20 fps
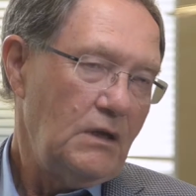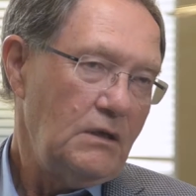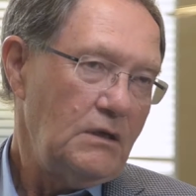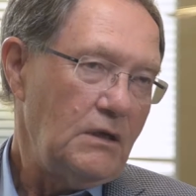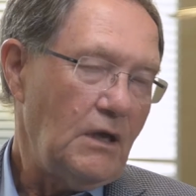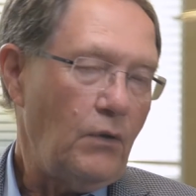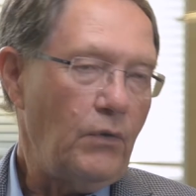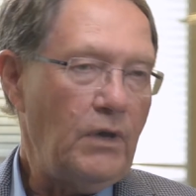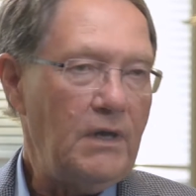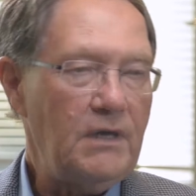
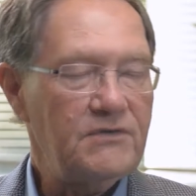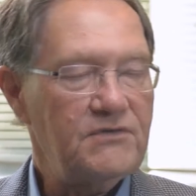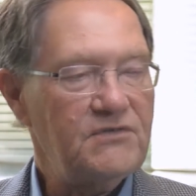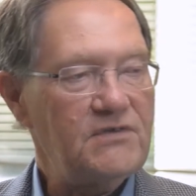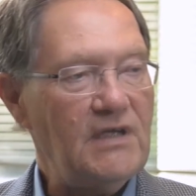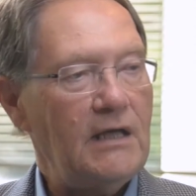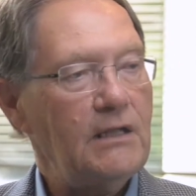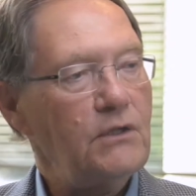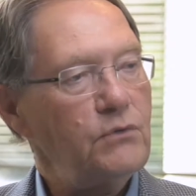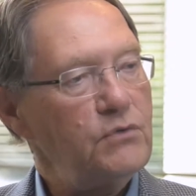Now, as
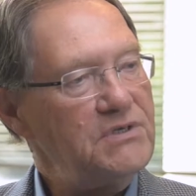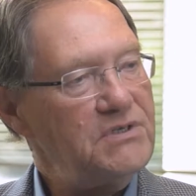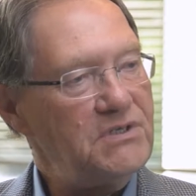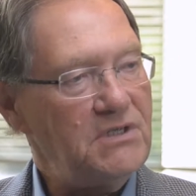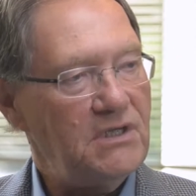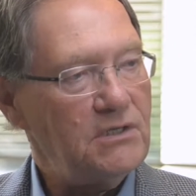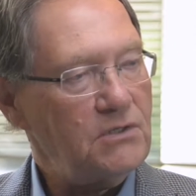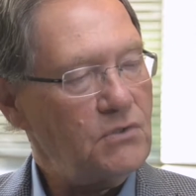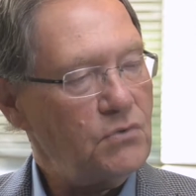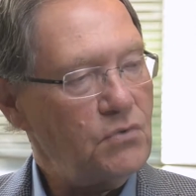salaries
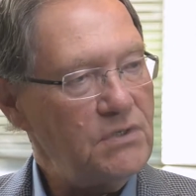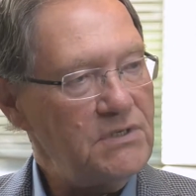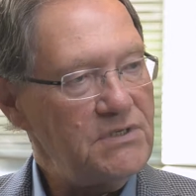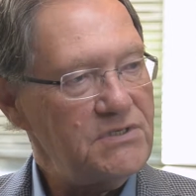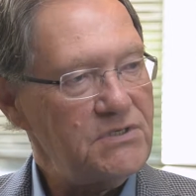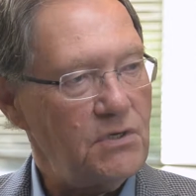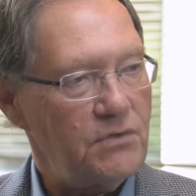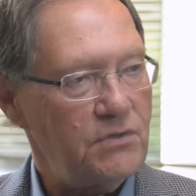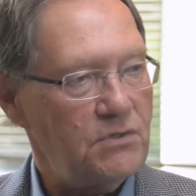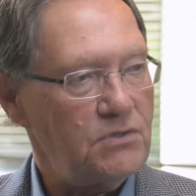
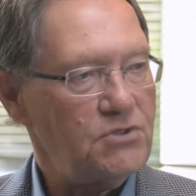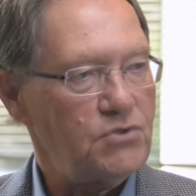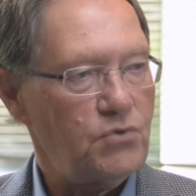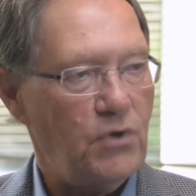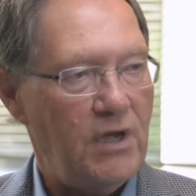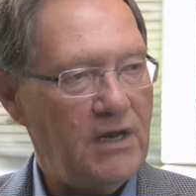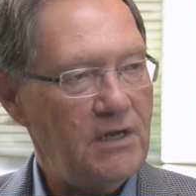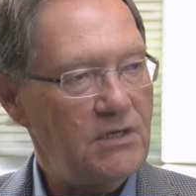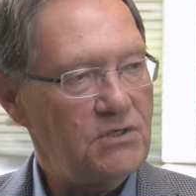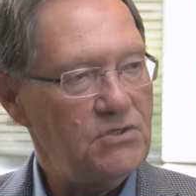increase, are there
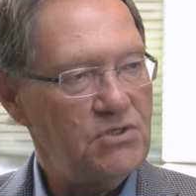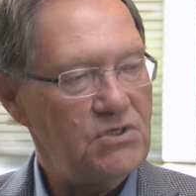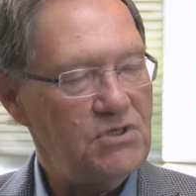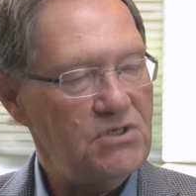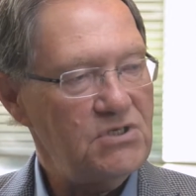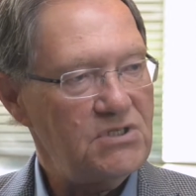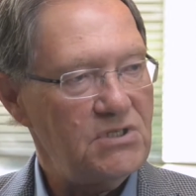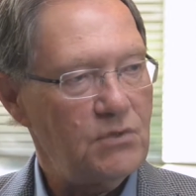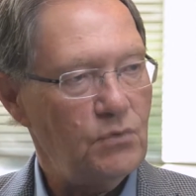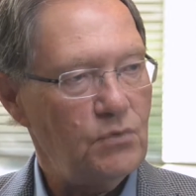
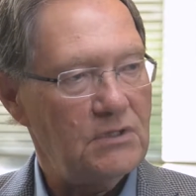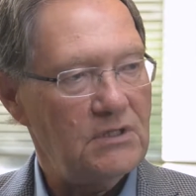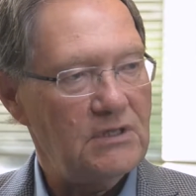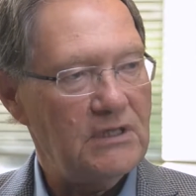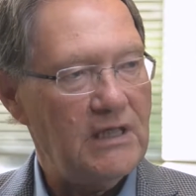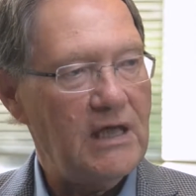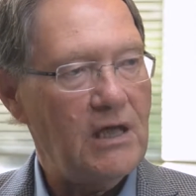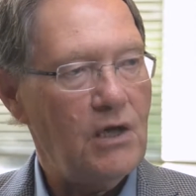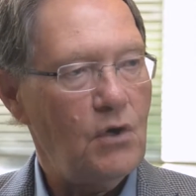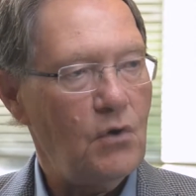strategies that will
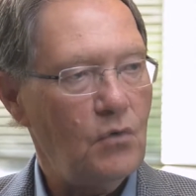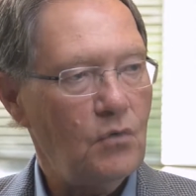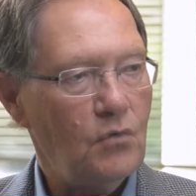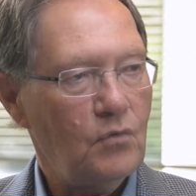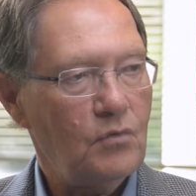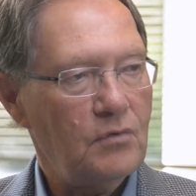allow